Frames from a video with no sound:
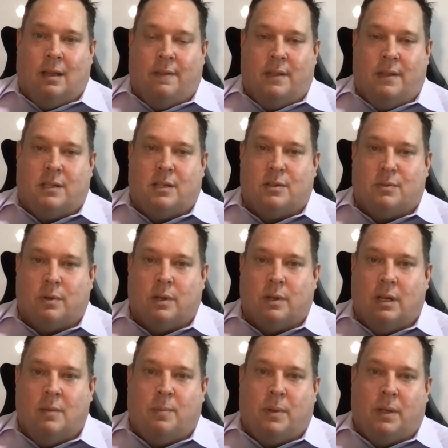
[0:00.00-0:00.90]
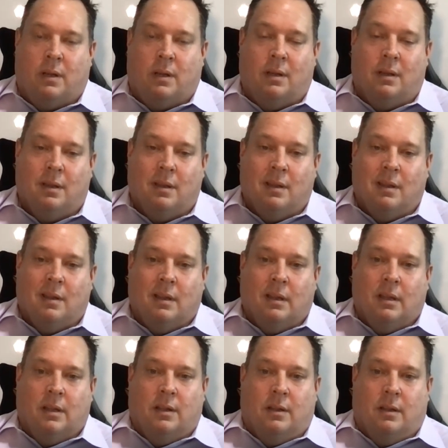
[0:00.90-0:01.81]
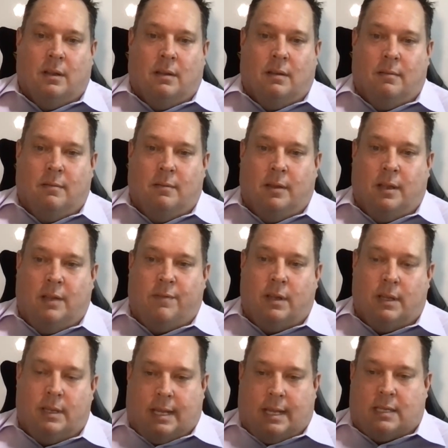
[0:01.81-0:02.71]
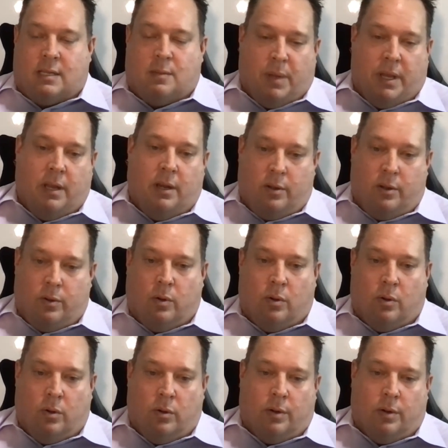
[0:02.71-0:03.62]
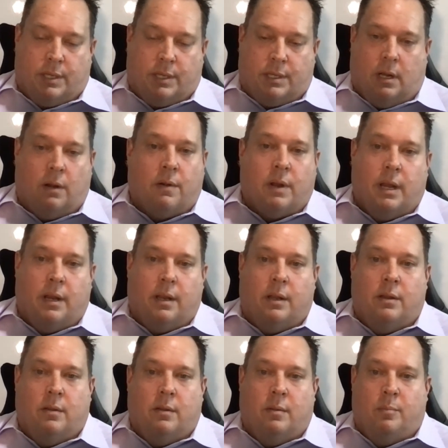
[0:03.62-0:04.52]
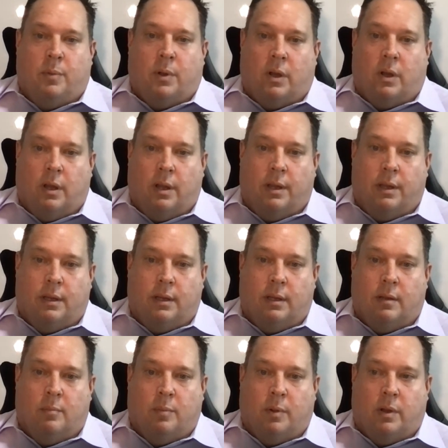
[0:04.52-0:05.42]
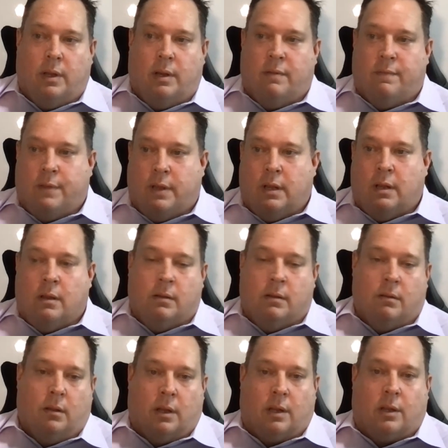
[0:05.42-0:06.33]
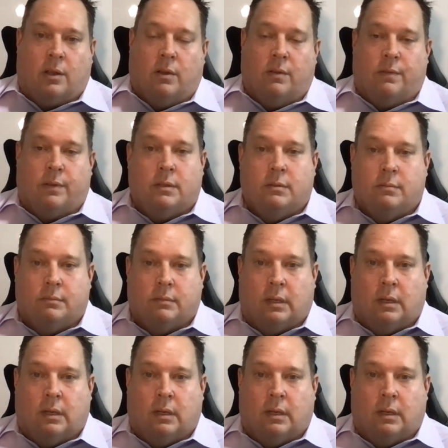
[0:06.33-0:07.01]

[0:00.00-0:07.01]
this has really been even exacerbated or accelerated by an event like COVID.